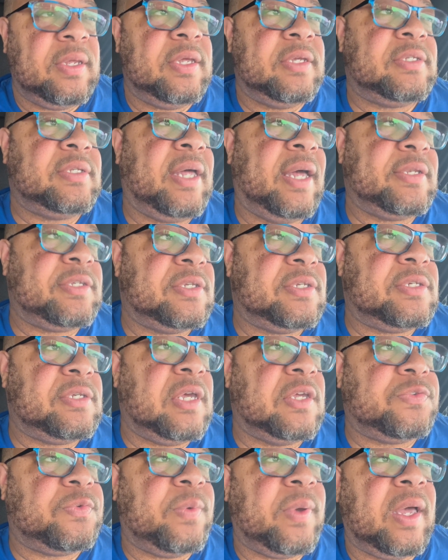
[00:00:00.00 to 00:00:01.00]
is not
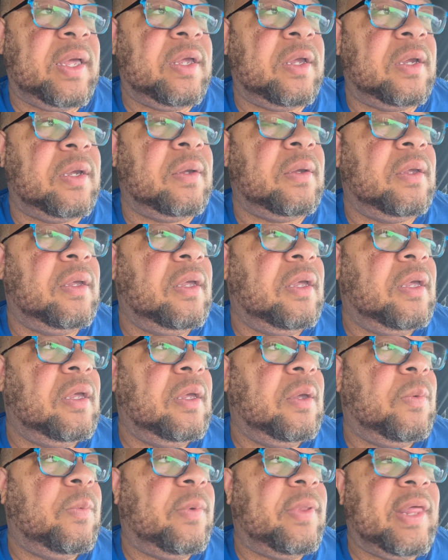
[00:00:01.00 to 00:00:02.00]
successful out here
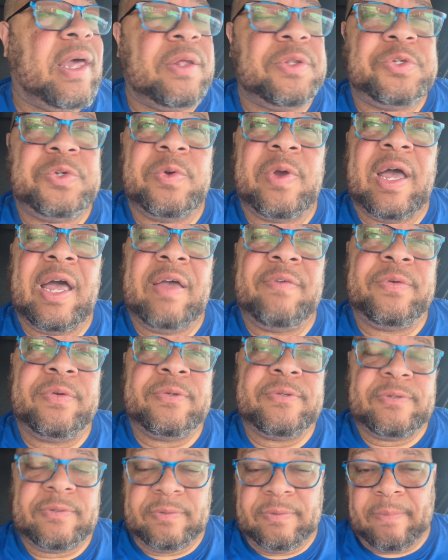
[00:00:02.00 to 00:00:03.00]
without drivers.